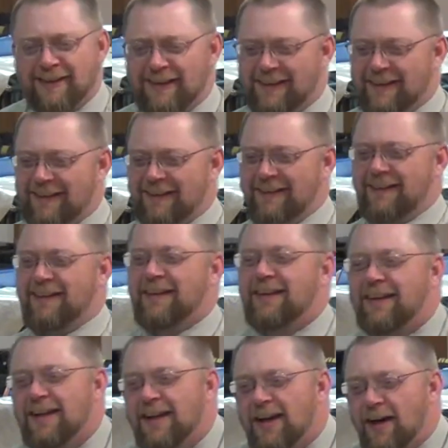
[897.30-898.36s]

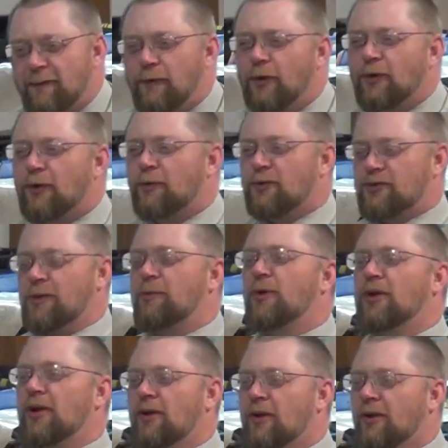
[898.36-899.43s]
a fuller was
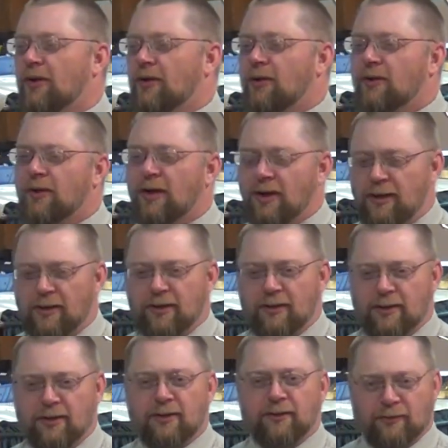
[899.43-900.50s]
someone that uh,
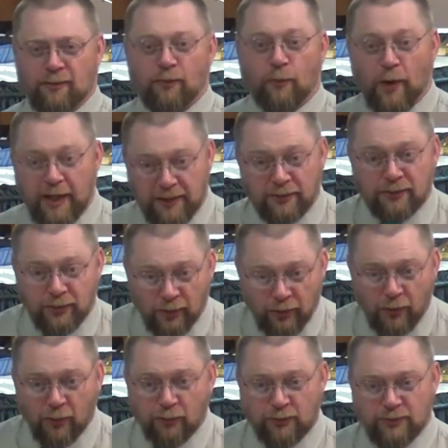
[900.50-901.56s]
whitened
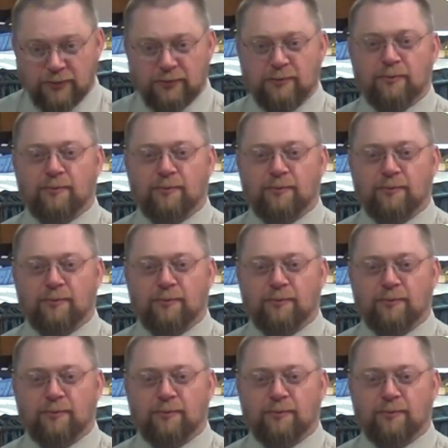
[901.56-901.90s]
clothes,